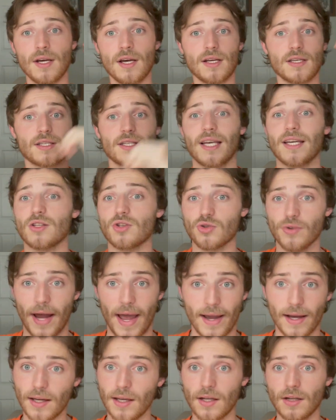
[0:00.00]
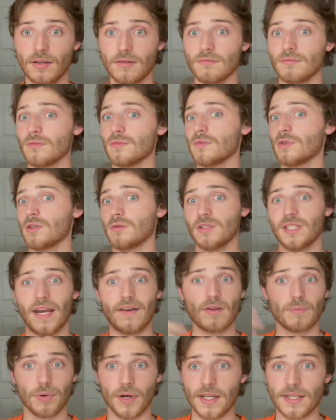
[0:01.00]
slay the dragon,
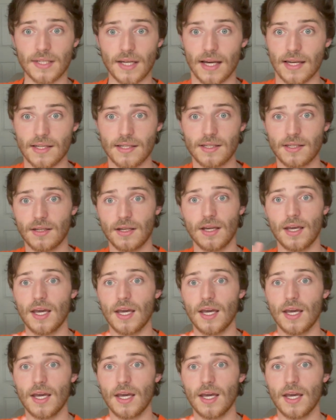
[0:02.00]
save the princess.